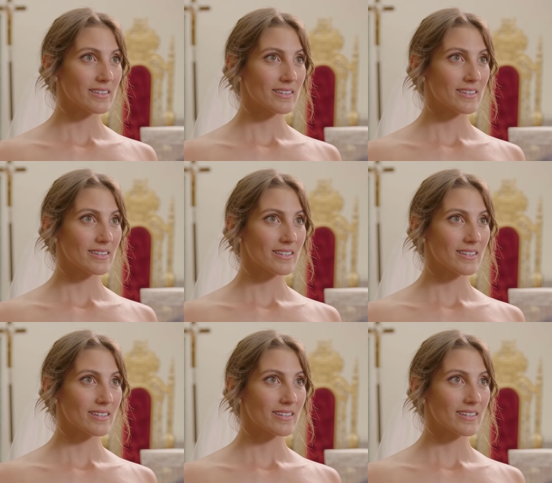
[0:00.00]

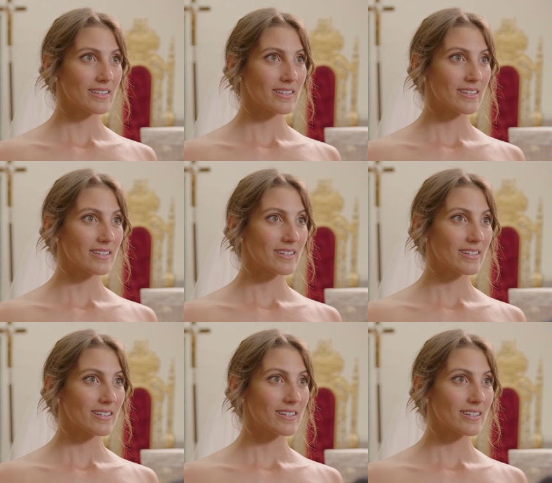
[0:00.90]
Nobody speaks.